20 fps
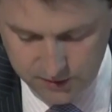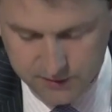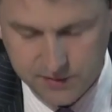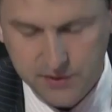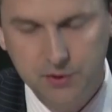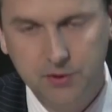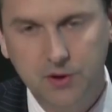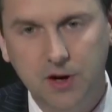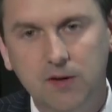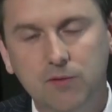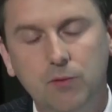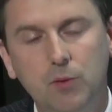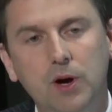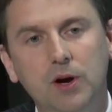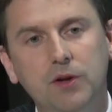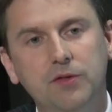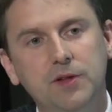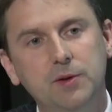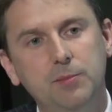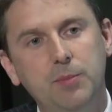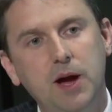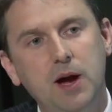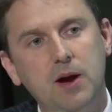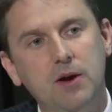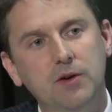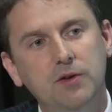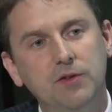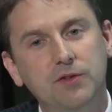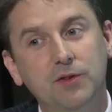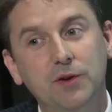If you don't have wealthy
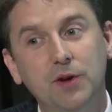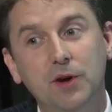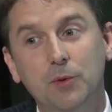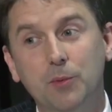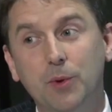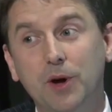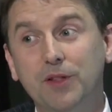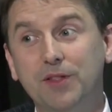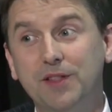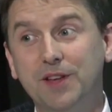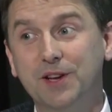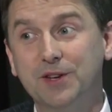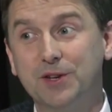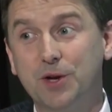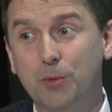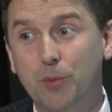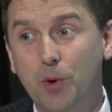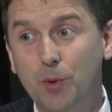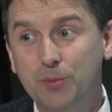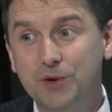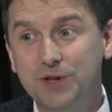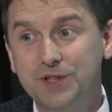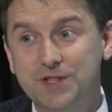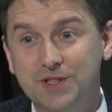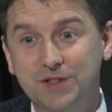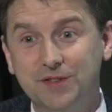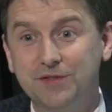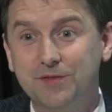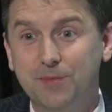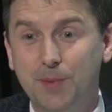parents, wealthy and
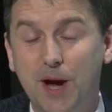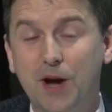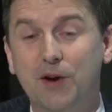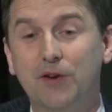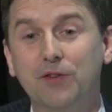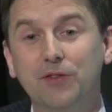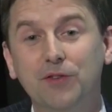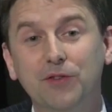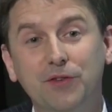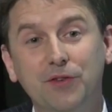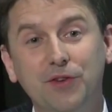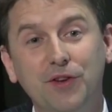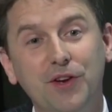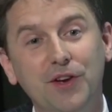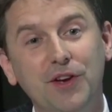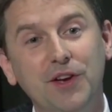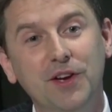cooperative parents,